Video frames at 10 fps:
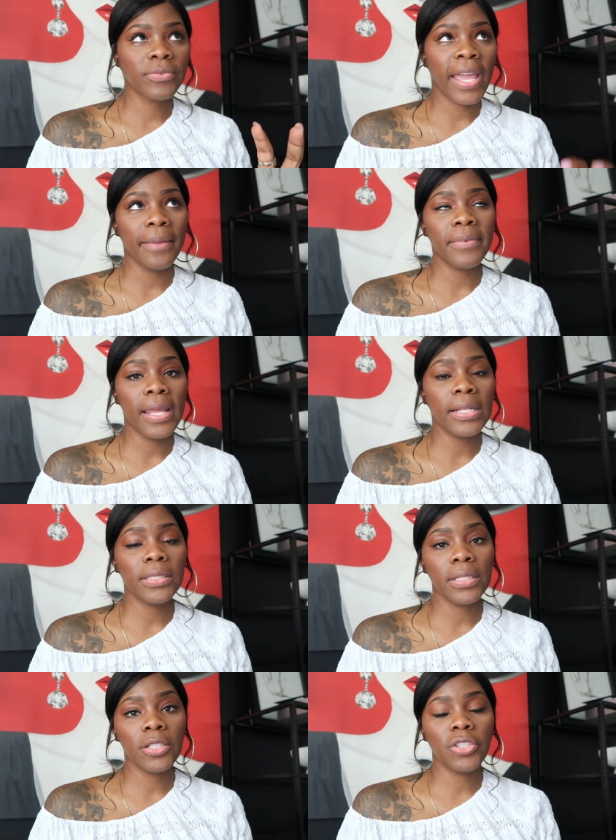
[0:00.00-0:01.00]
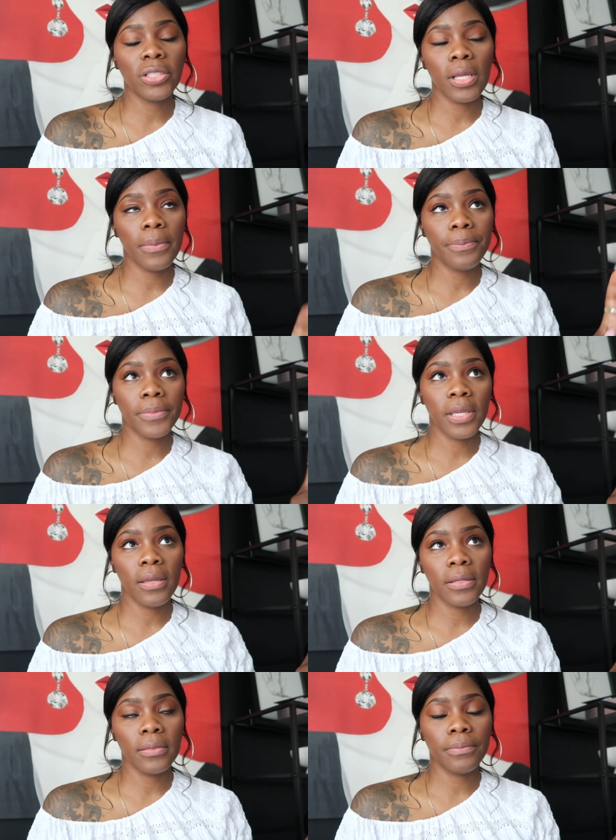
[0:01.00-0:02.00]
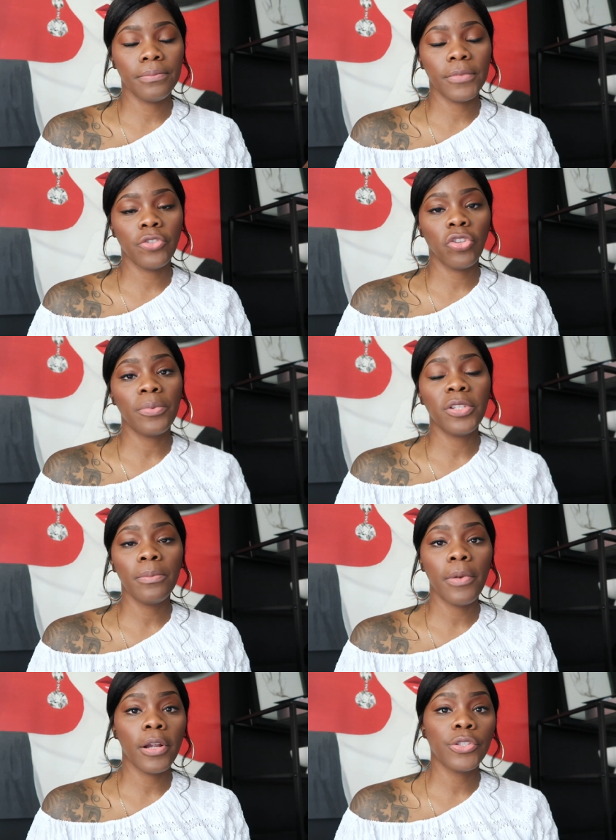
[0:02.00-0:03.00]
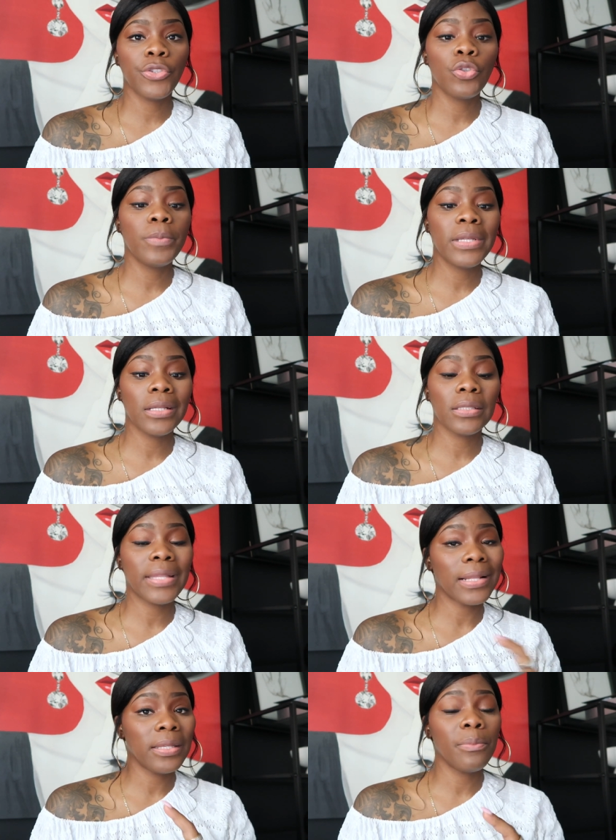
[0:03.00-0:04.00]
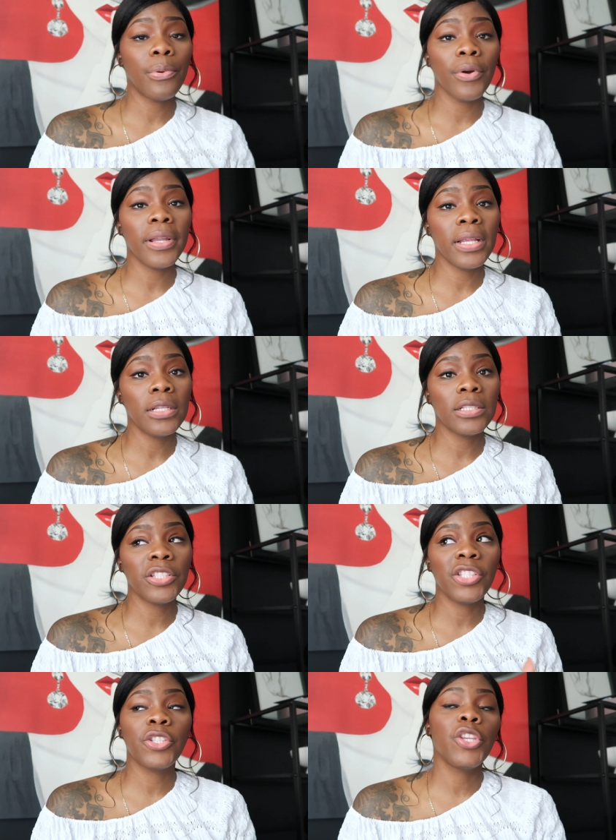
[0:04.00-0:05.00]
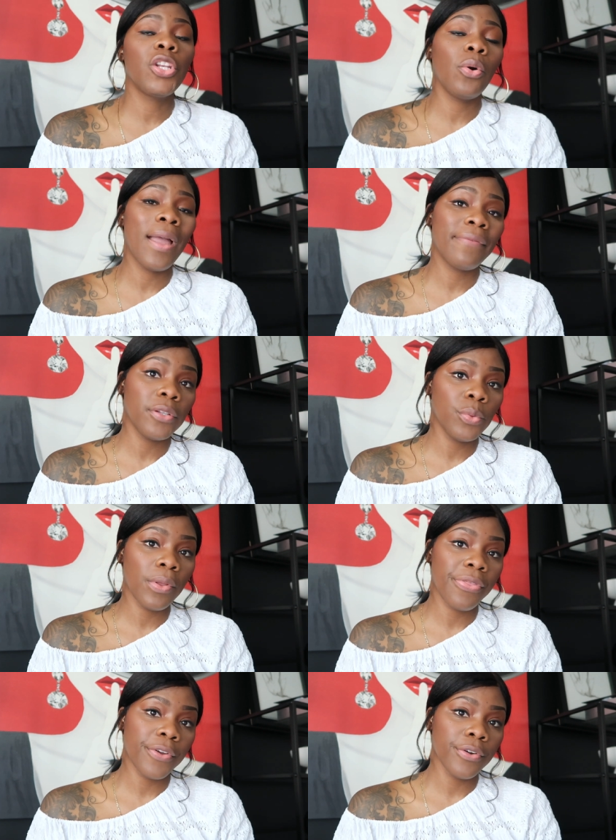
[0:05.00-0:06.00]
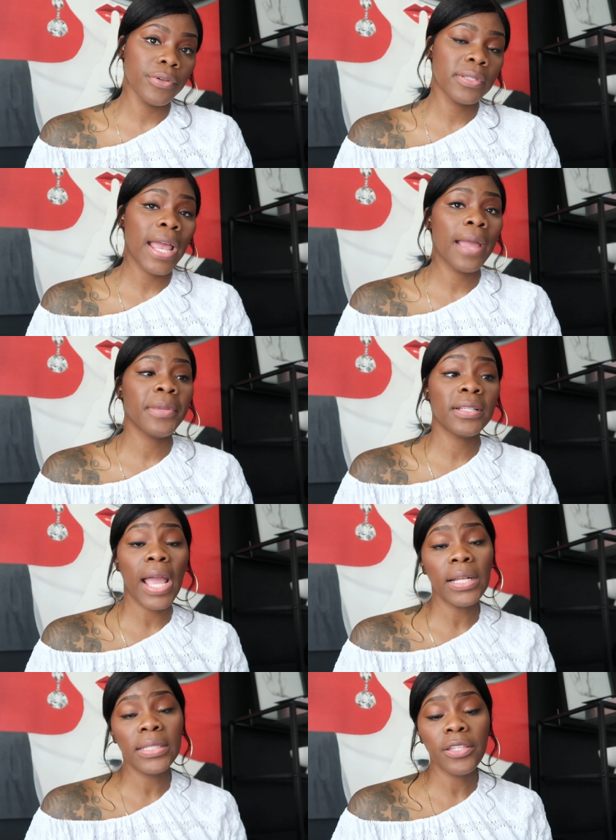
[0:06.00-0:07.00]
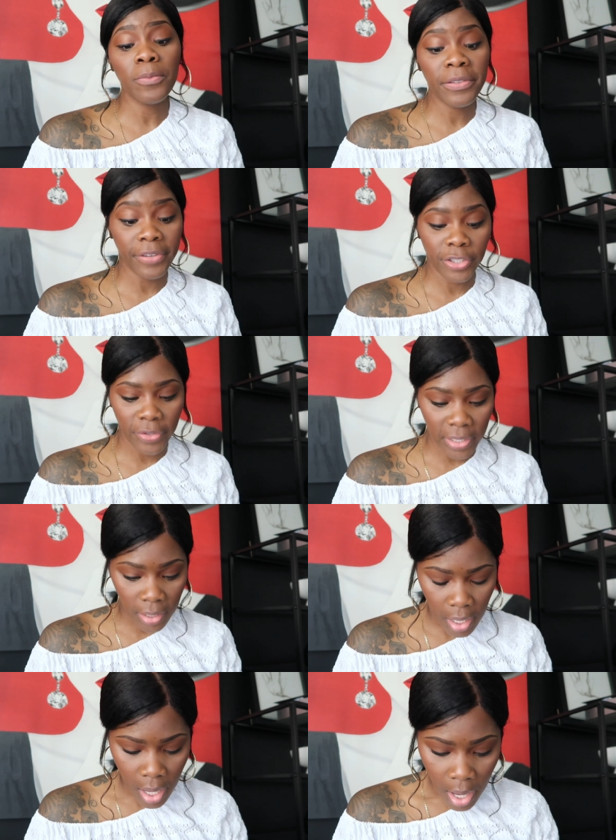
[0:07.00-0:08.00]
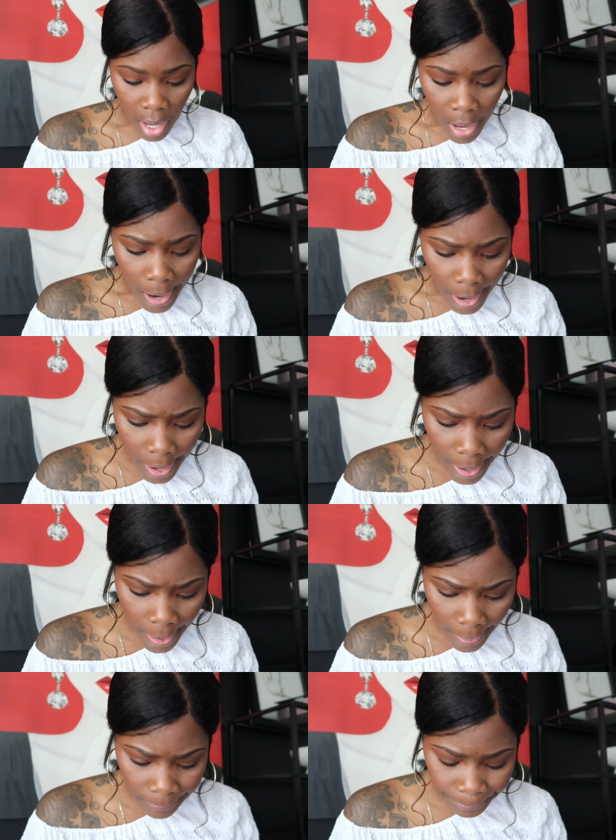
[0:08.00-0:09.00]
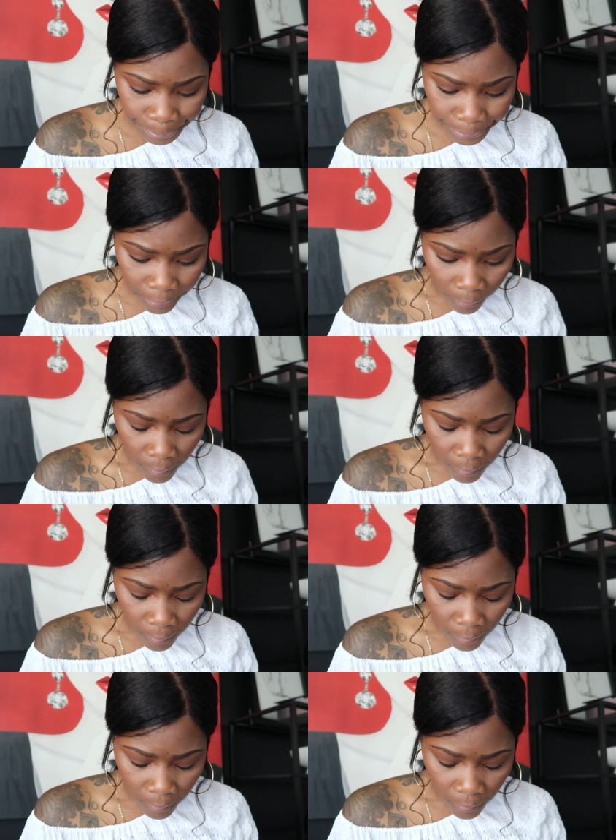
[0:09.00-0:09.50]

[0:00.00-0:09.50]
type that into the, the, the description bar too because that's important just so you don't have to do a third time because honestly, you'll be frustrated. Um,